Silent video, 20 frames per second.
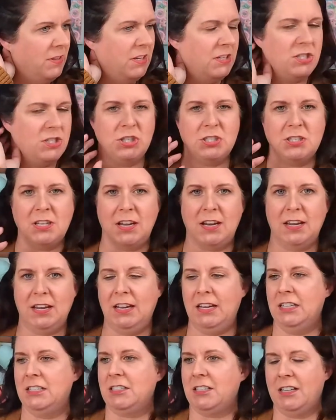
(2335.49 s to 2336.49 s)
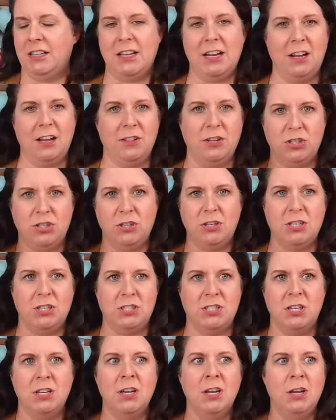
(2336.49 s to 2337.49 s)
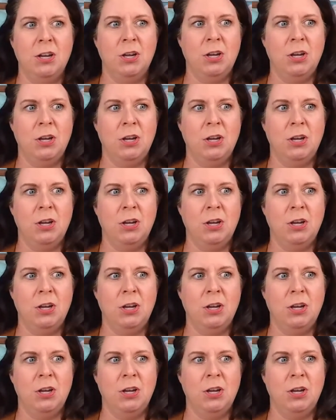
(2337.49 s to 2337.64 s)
that's just like easily there that you could just